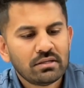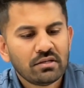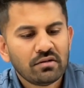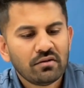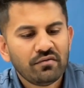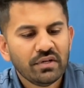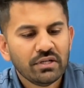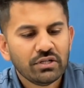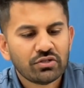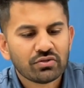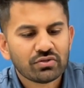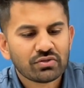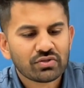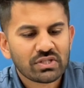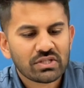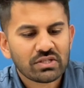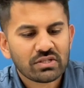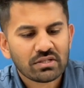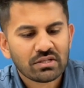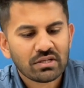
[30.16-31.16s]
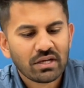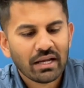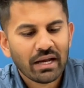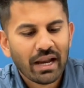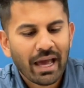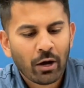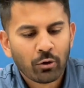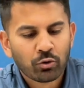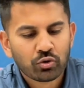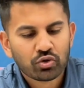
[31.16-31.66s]
Features an
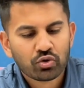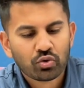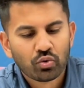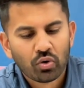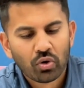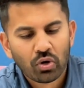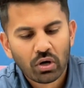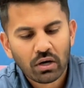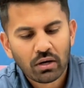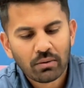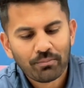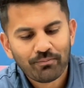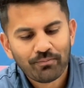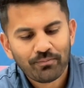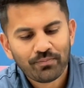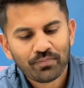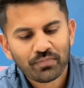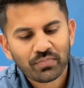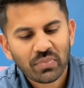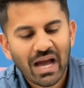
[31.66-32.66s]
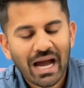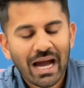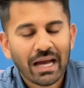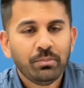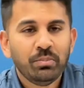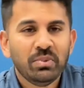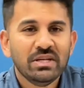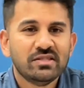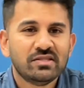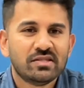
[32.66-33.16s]
outdoor
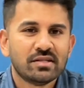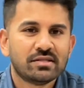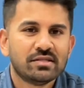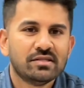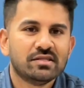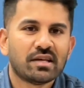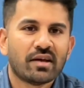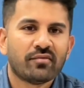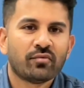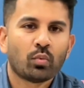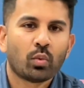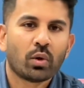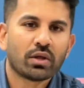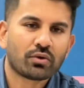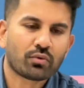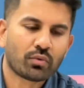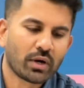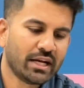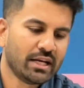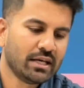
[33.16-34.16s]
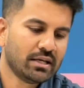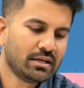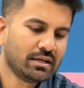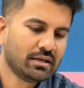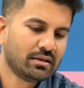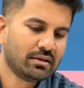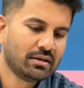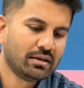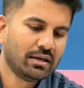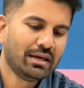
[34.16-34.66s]
IP67 weather rating
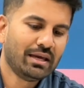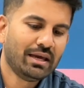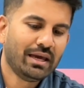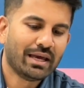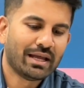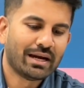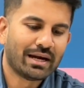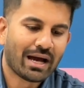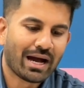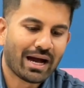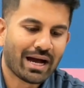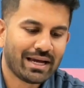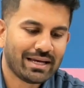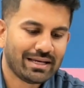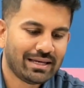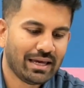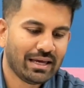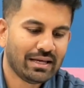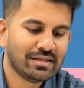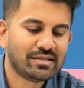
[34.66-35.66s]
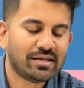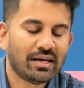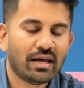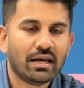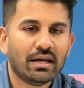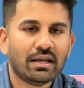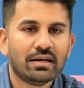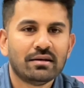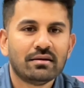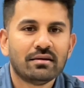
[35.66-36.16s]
and an
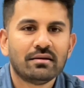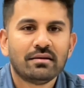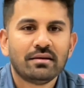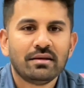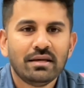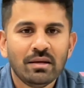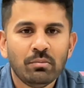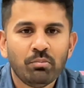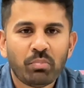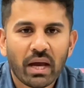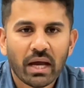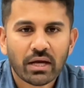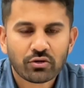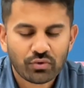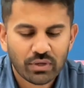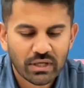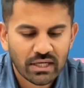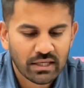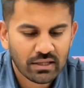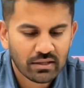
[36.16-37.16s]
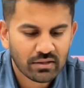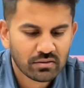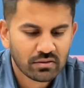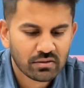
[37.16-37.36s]
IK10 impact rating.